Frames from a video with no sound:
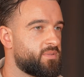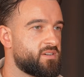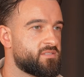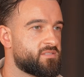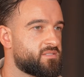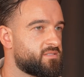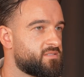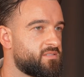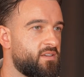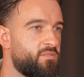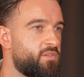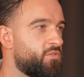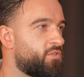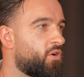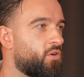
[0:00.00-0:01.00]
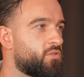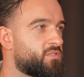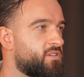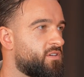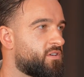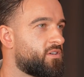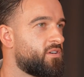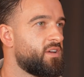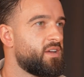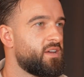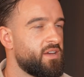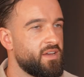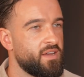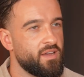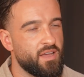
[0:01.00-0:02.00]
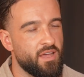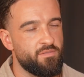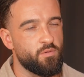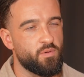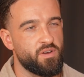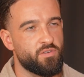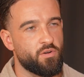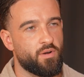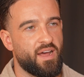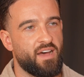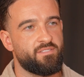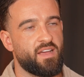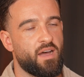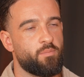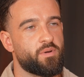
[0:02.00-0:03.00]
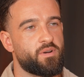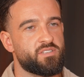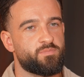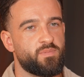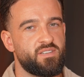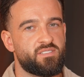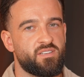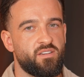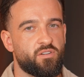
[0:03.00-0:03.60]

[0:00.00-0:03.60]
because if you don't, when you don't have that abundance mindset,